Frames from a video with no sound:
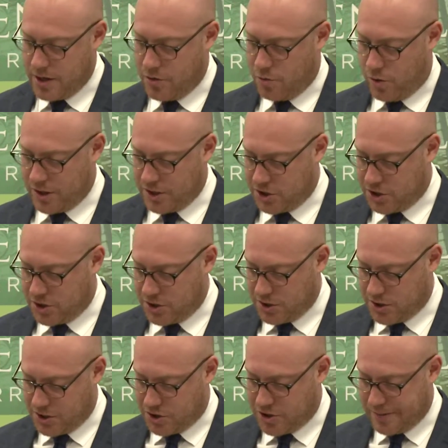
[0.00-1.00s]
What is
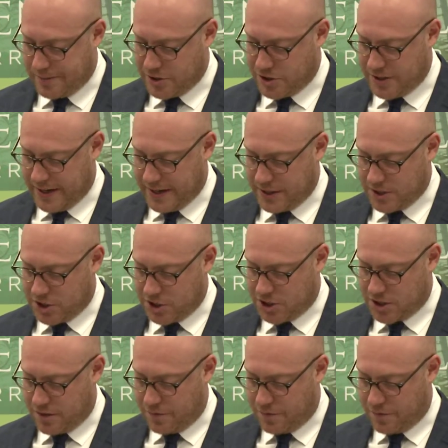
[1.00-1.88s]
contributory negligence?